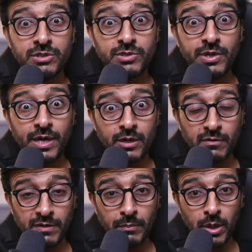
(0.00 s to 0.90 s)
trick of the
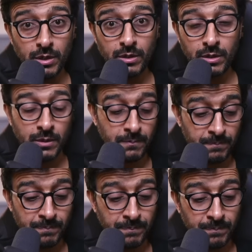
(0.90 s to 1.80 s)
book
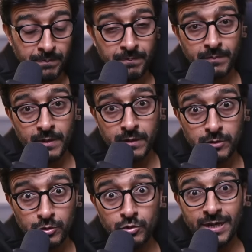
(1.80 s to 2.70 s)
to
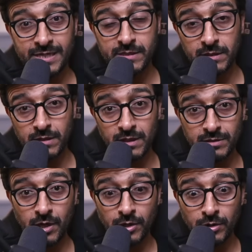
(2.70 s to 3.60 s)
do asynchronous
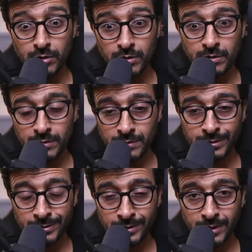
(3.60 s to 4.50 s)
I.O.
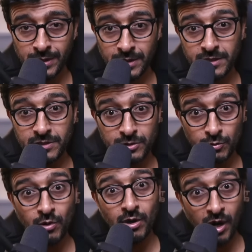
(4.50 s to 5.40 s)
is
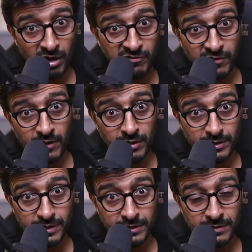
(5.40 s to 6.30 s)
to offload
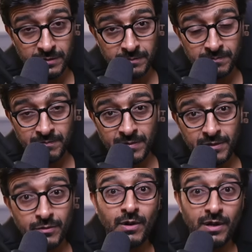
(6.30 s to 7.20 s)
it
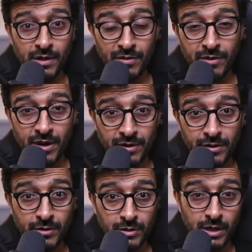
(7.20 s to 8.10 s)
to a thread
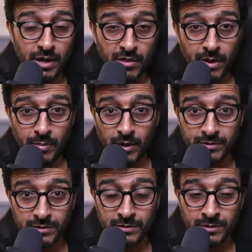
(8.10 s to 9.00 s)
or another
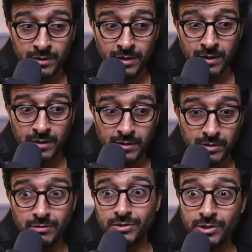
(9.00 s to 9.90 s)
process. So we're
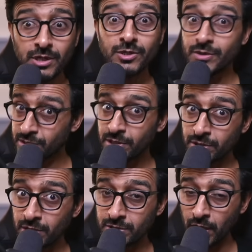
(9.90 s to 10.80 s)
still doing
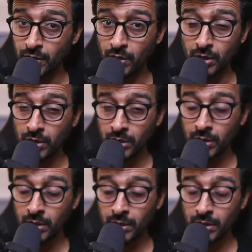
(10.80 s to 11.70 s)
synchronous I.O.
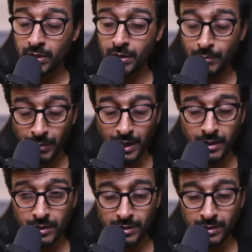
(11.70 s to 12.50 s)
But